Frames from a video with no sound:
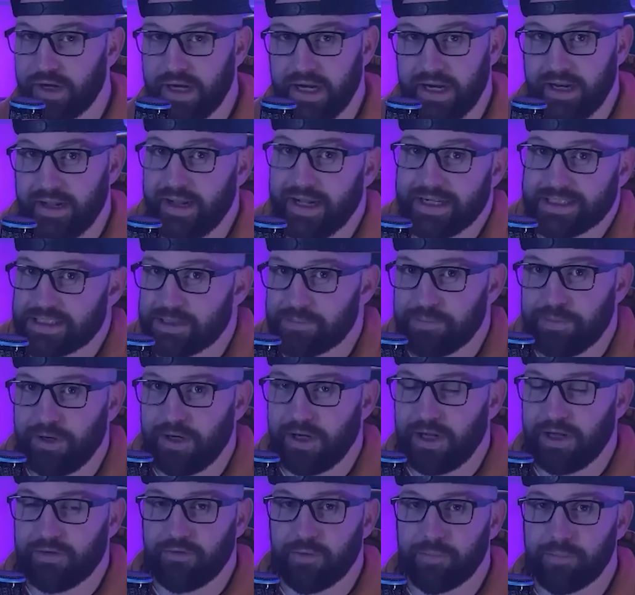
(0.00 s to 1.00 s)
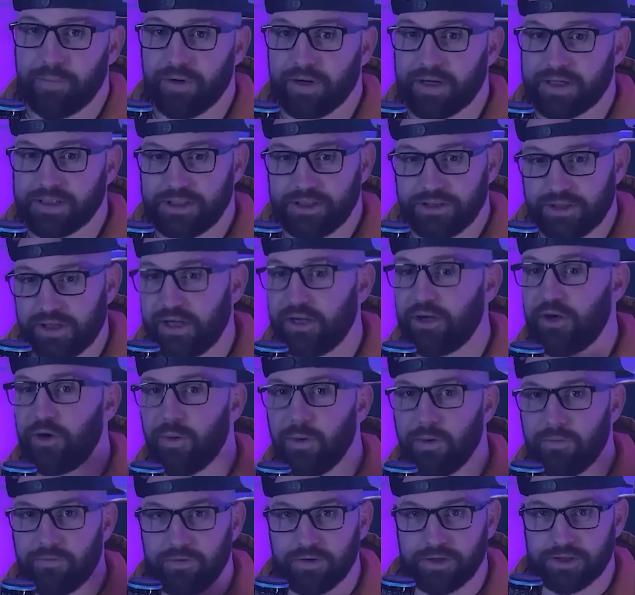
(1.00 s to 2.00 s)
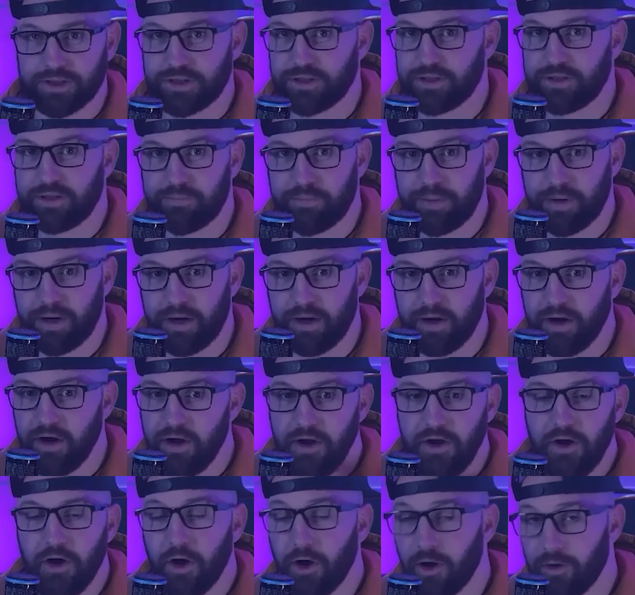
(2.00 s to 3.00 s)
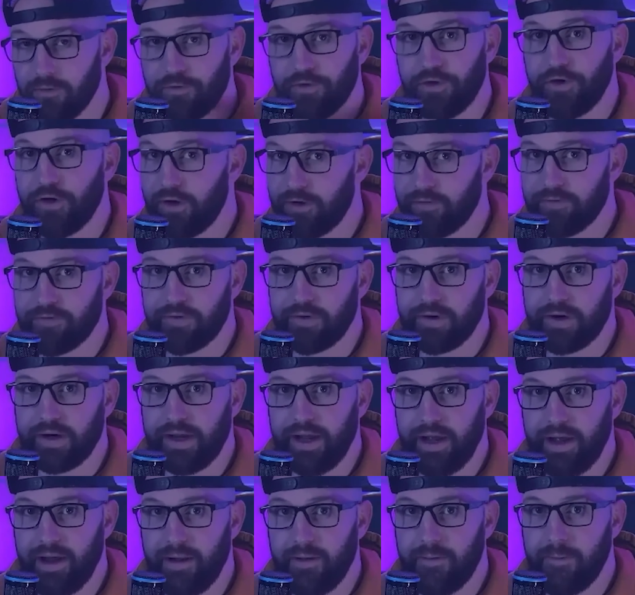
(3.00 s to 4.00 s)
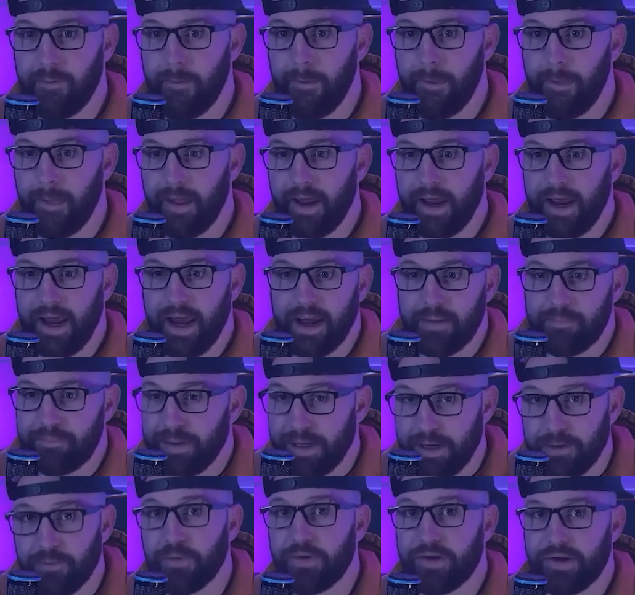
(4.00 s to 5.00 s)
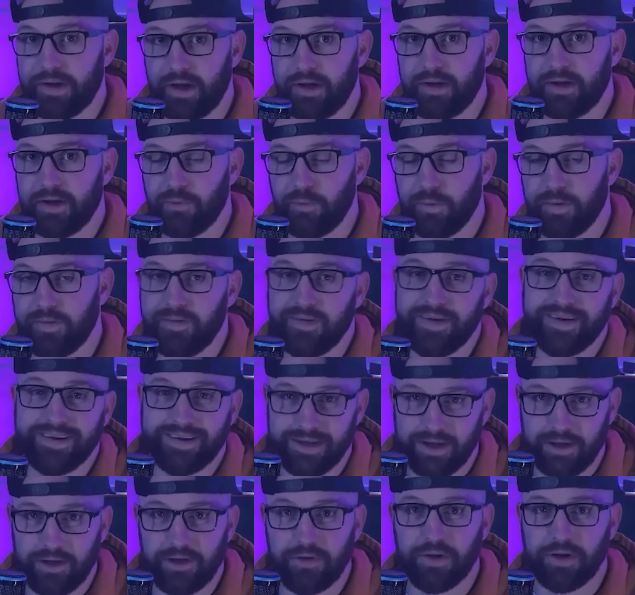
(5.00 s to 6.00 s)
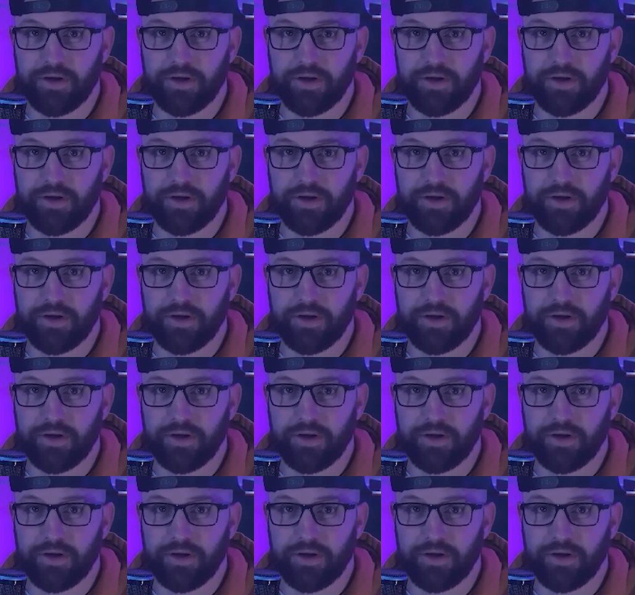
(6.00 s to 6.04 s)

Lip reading: again. And that's the beauty of a book is you can go over a certain part over and over again and be redundant with it until you